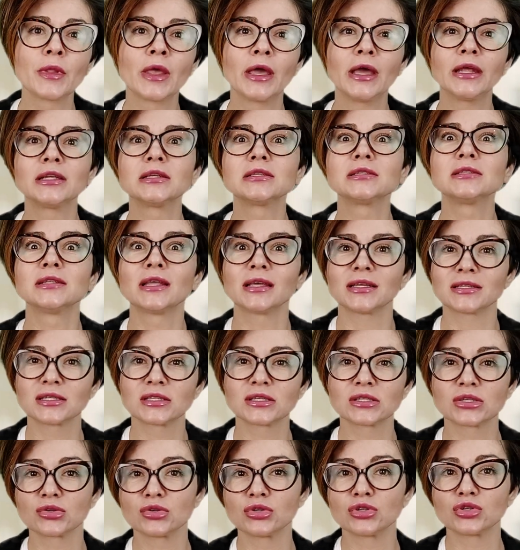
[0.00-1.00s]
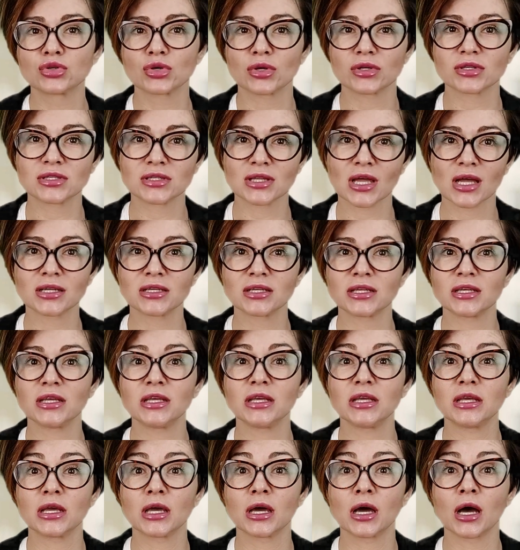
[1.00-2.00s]
it is necessary to
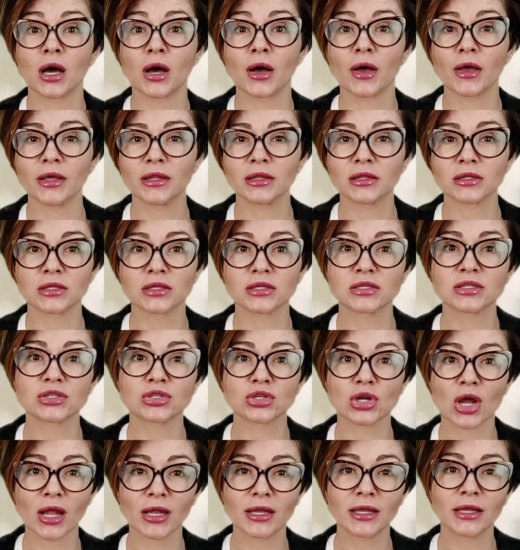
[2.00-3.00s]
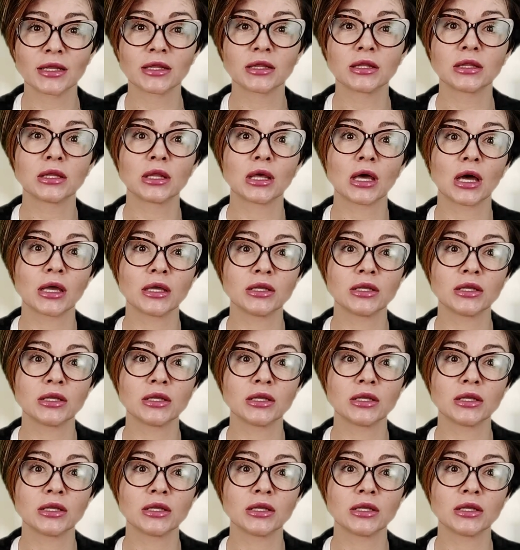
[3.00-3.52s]
study in an Australian